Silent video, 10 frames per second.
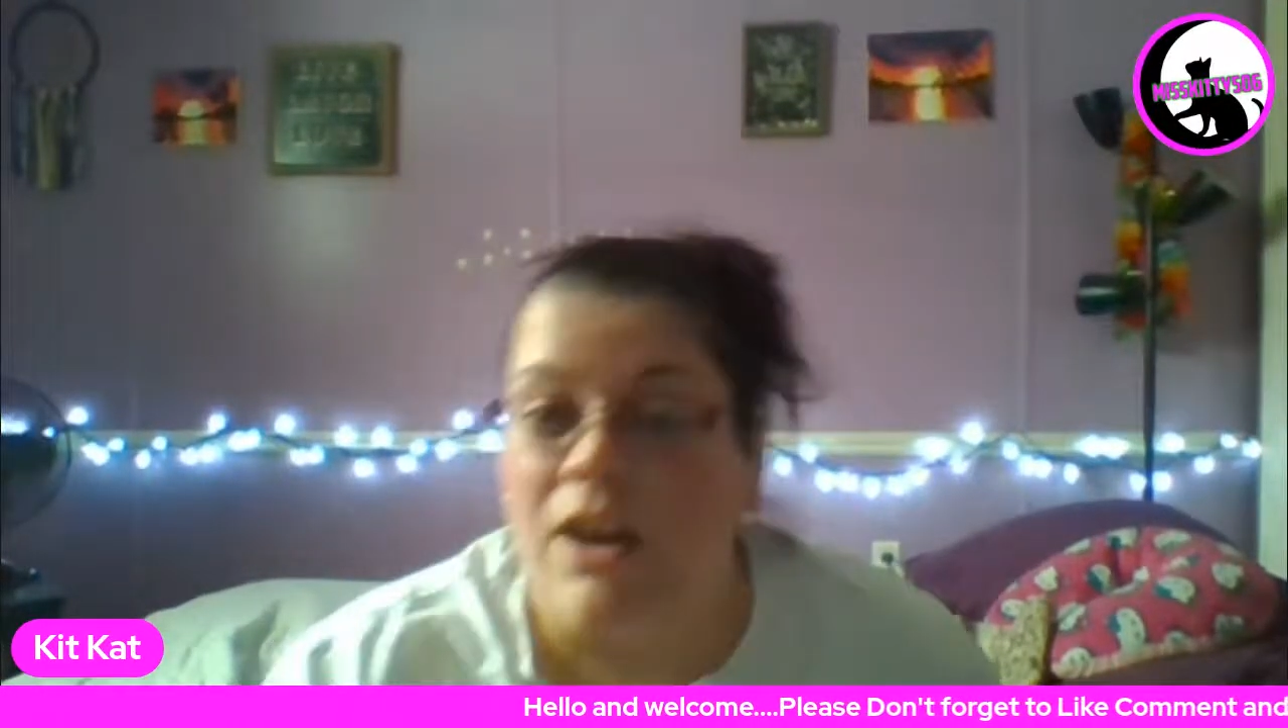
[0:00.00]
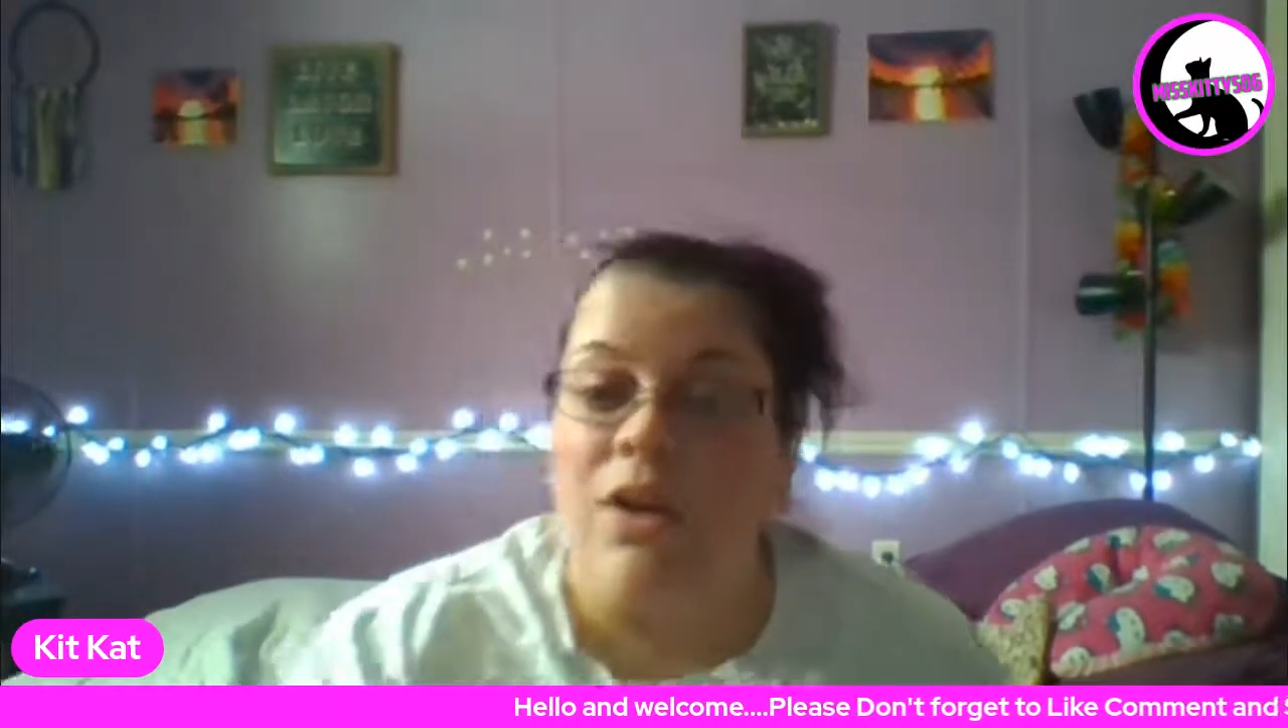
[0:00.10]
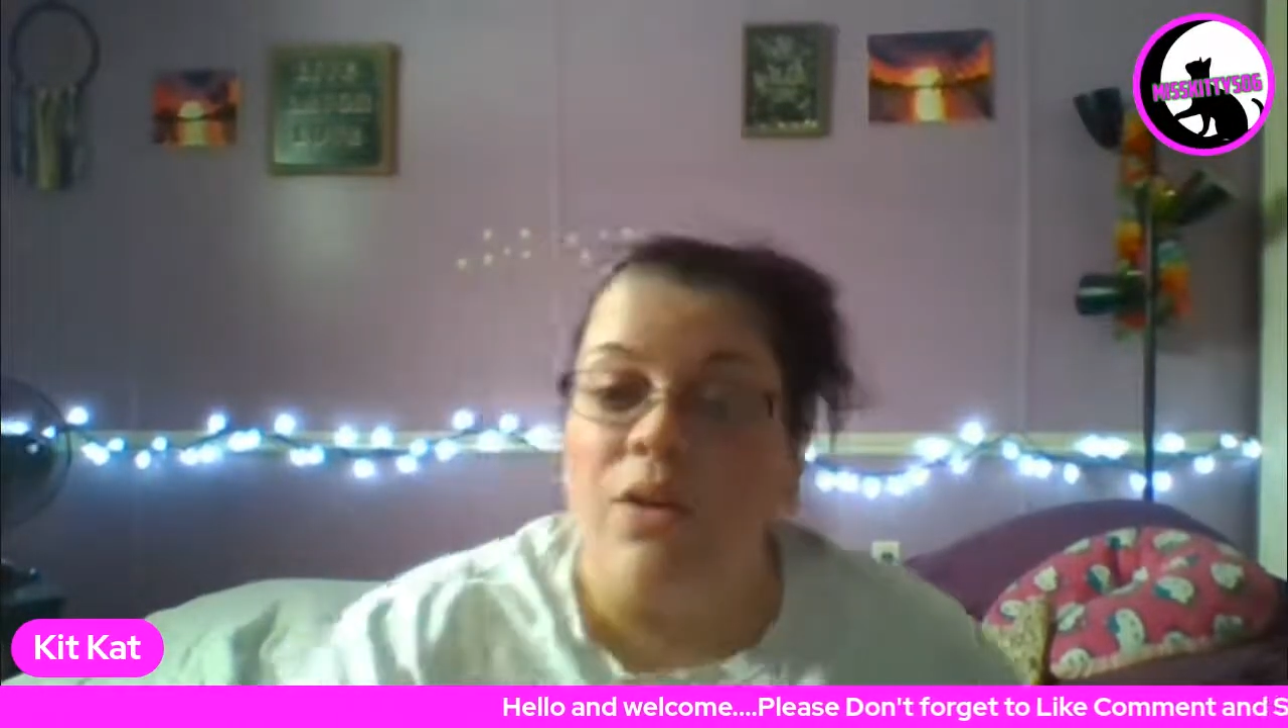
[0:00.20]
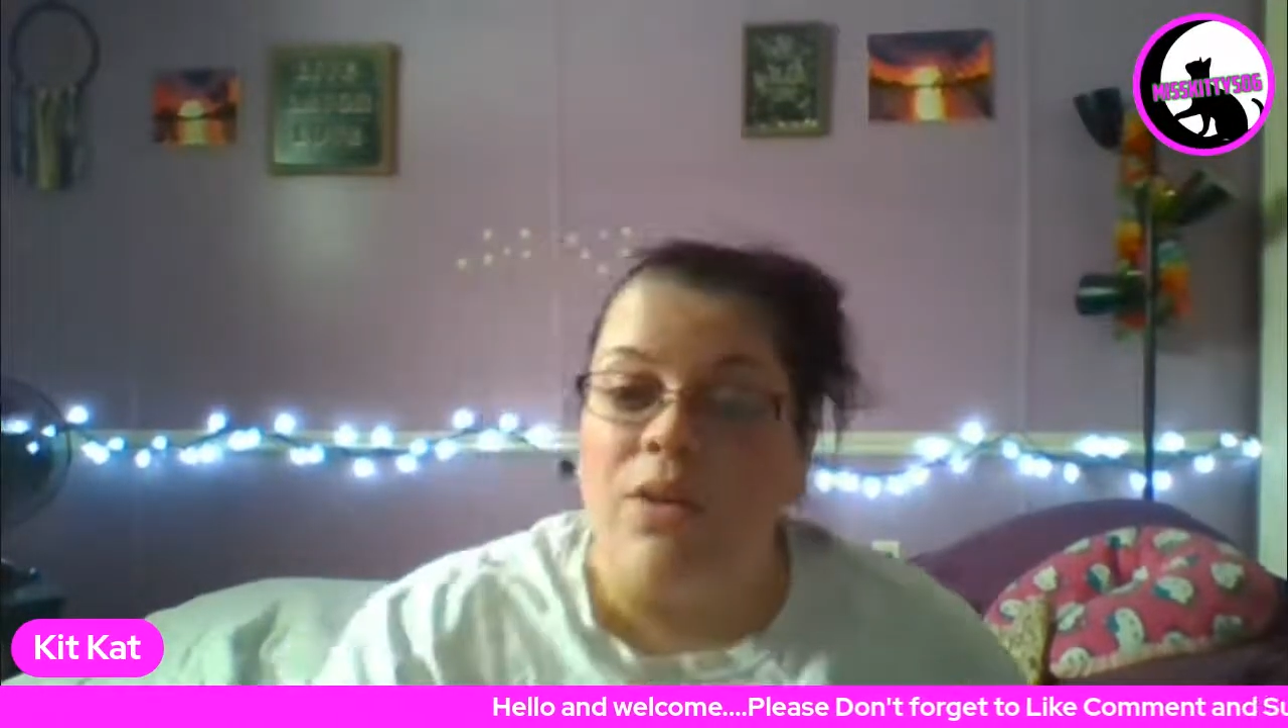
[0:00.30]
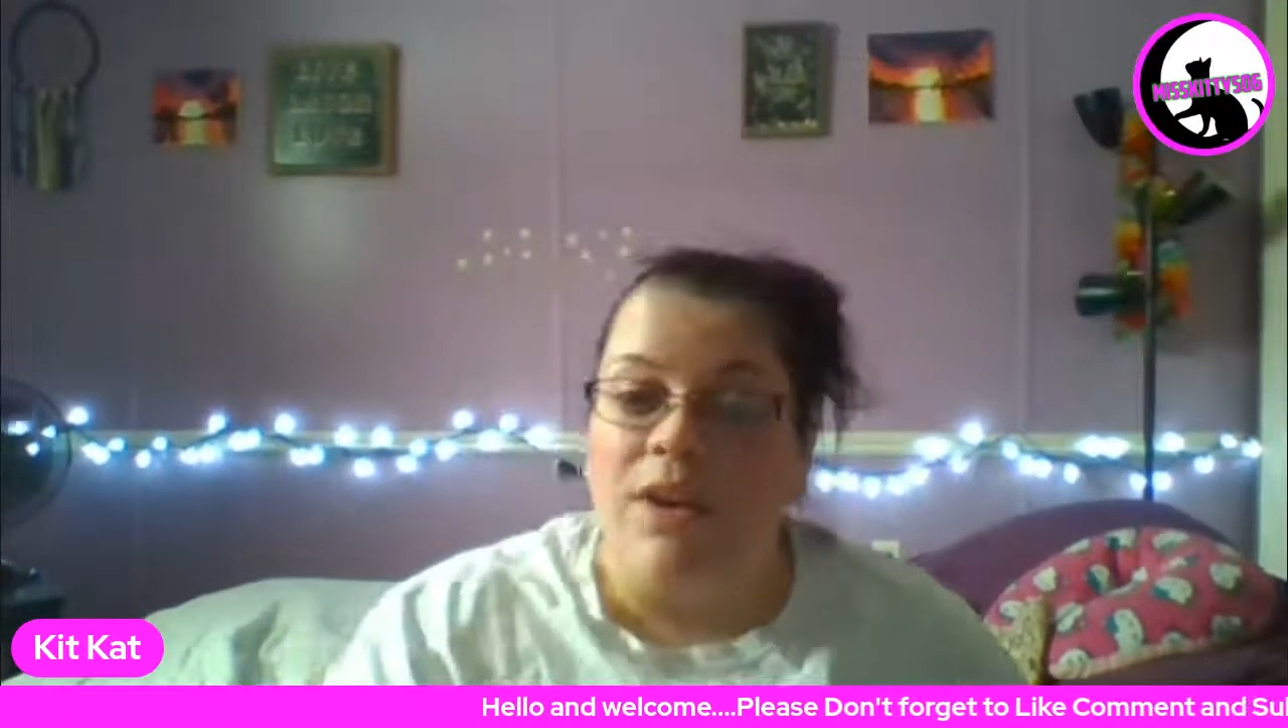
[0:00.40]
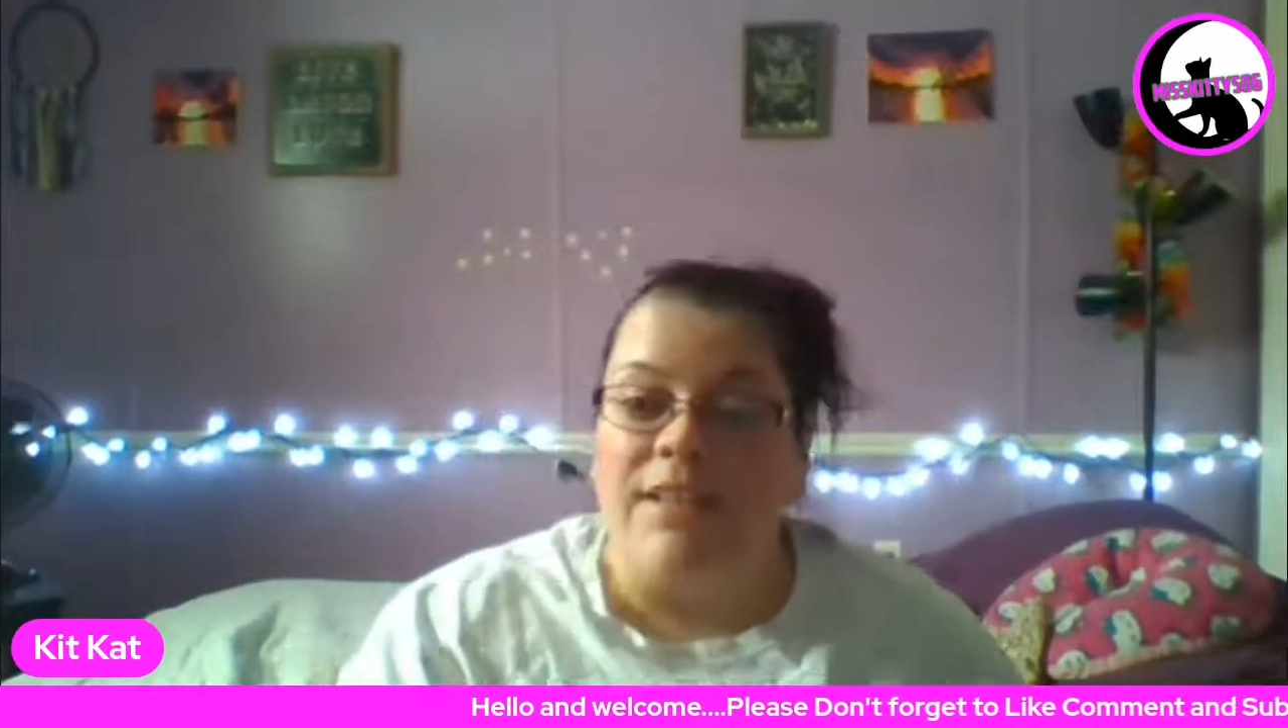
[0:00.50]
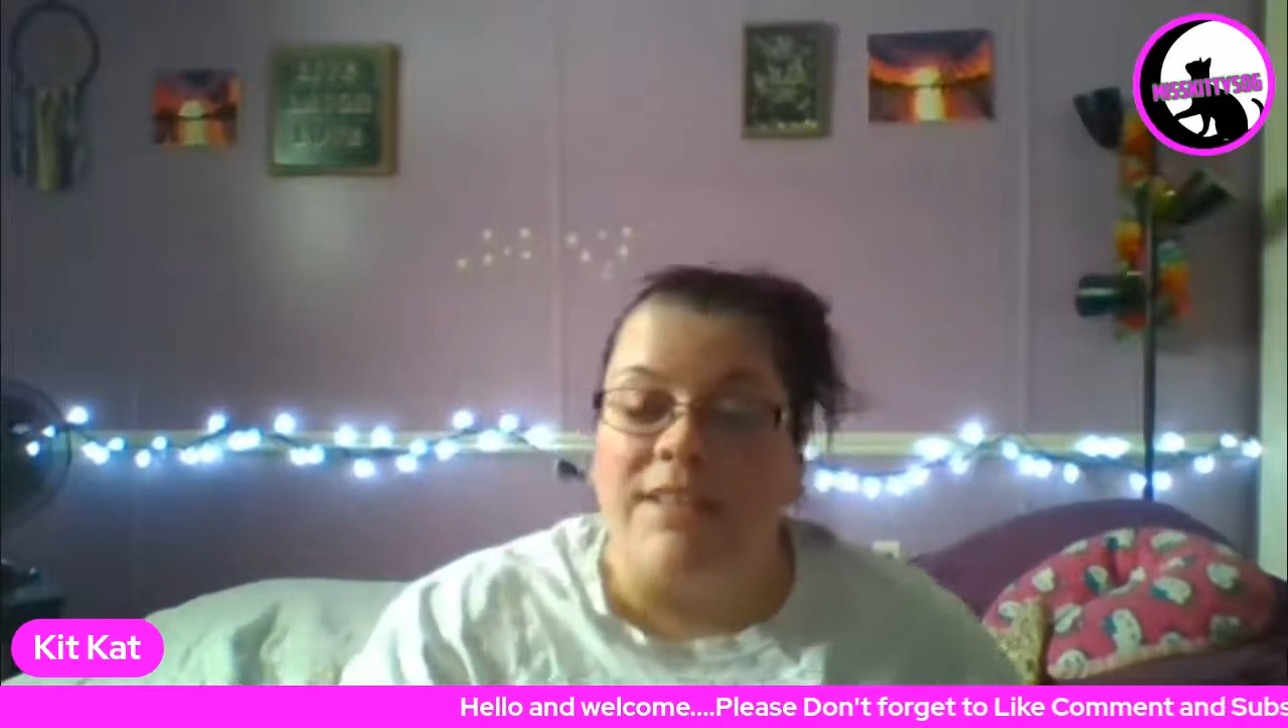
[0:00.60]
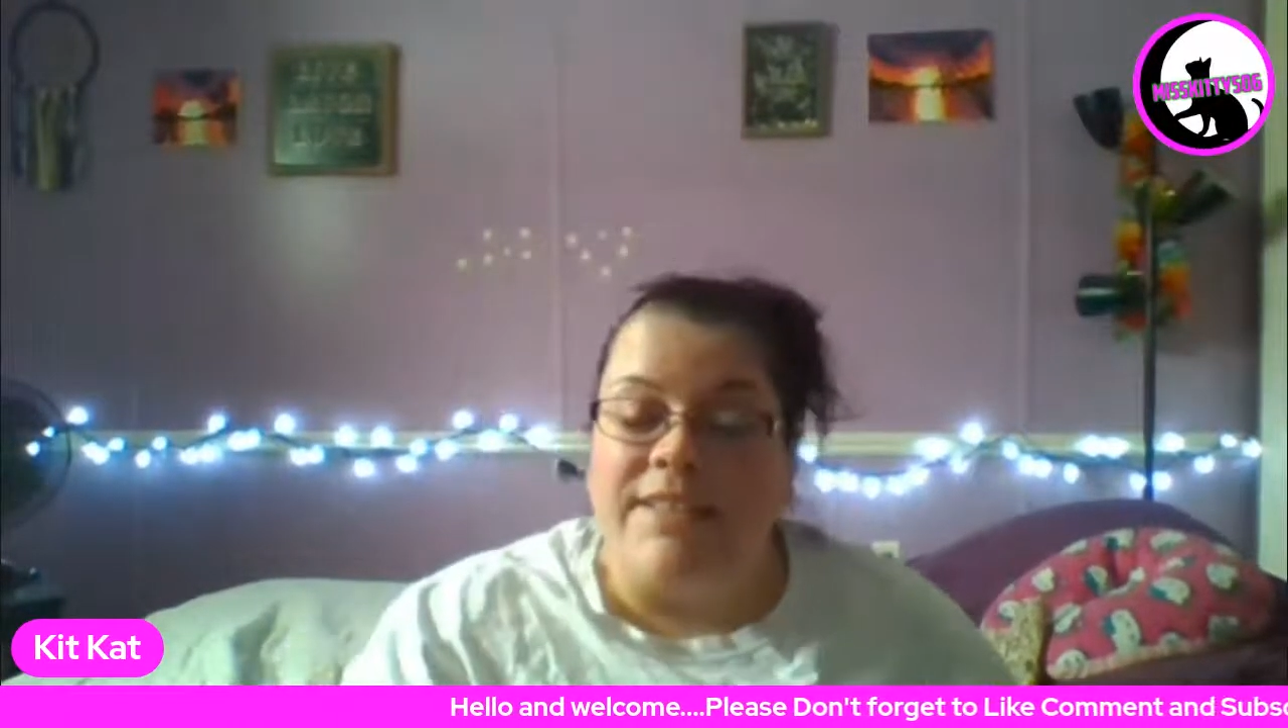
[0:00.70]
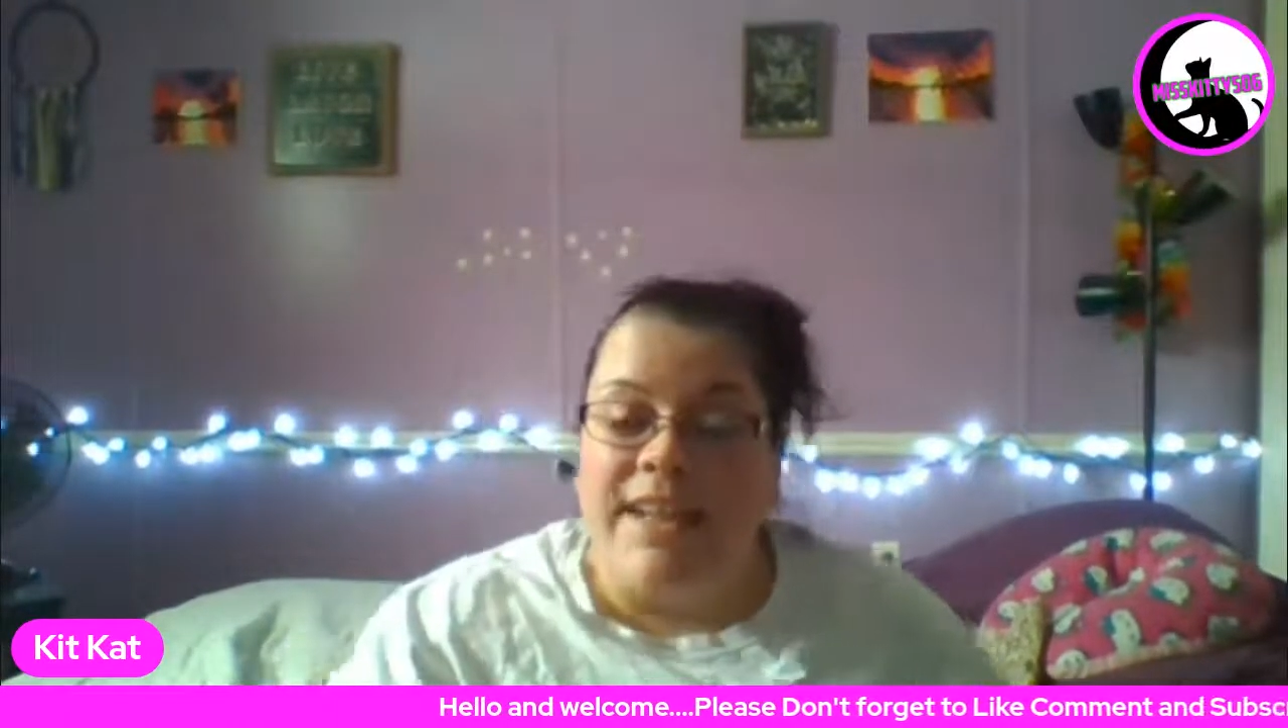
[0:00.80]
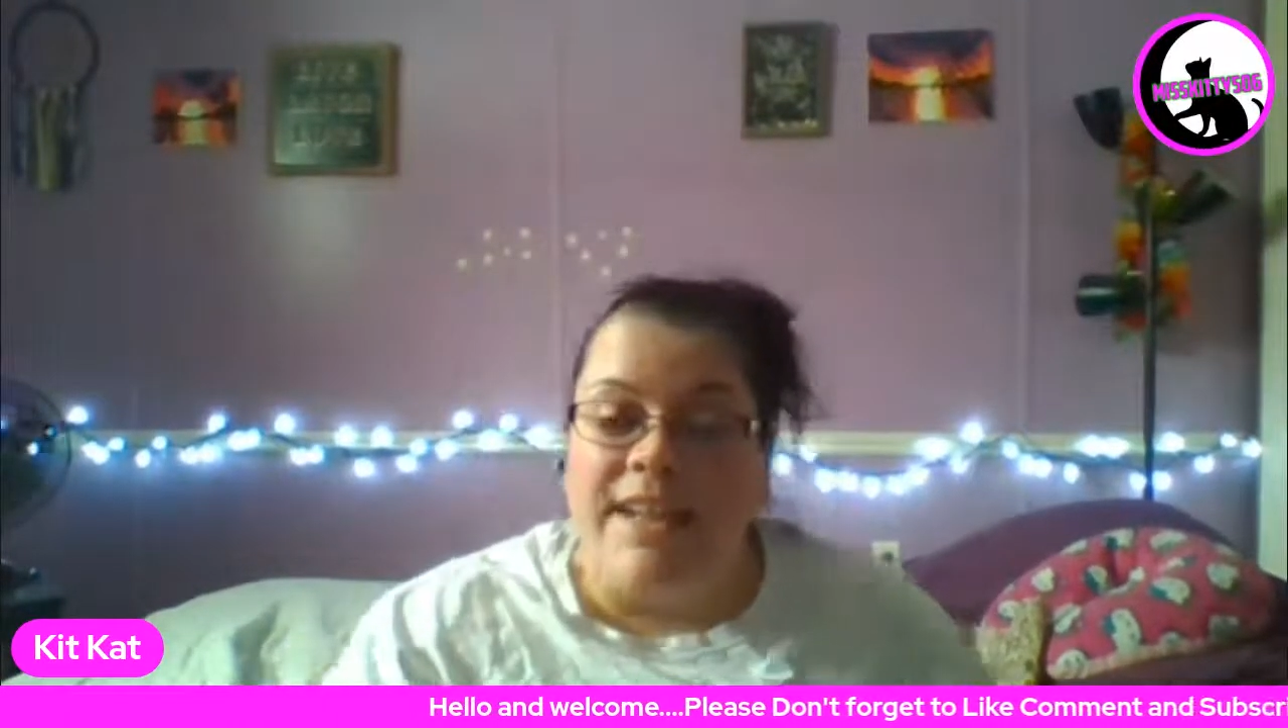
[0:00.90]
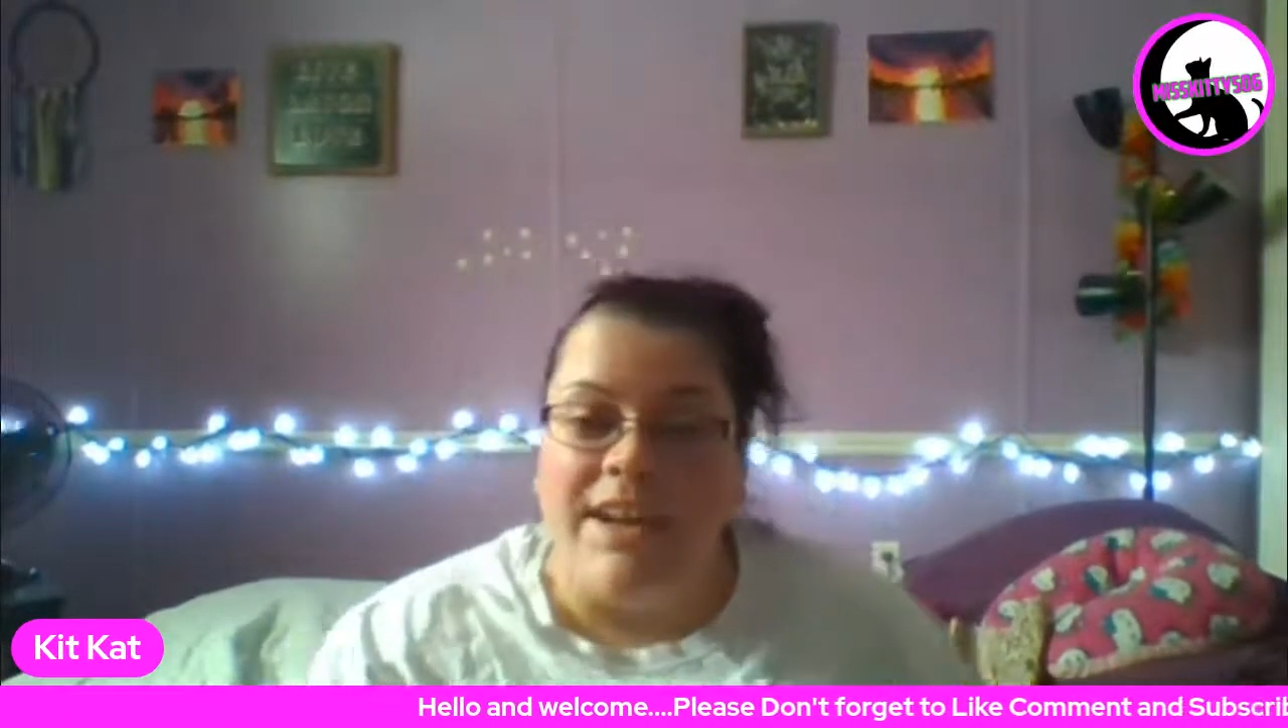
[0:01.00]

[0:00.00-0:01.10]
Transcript: Oh, take